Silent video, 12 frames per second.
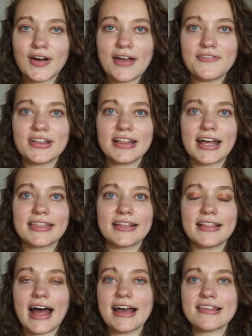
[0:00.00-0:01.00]
I feel like the
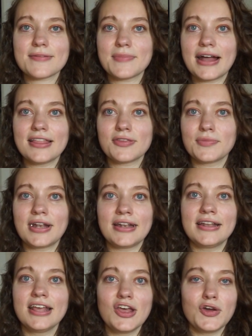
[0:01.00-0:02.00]
last month when